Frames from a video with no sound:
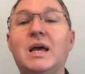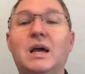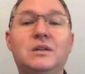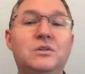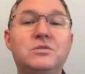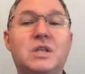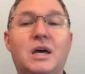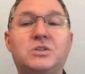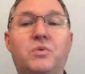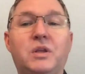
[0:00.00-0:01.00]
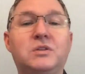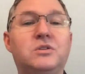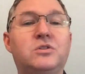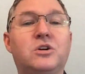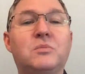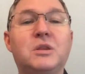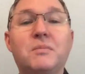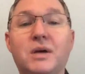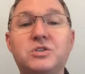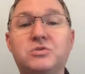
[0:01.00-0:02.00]
and use that as a way to determine the
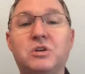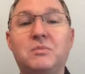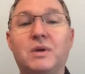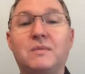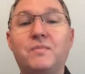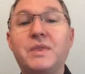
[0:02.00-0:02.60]
best treatment.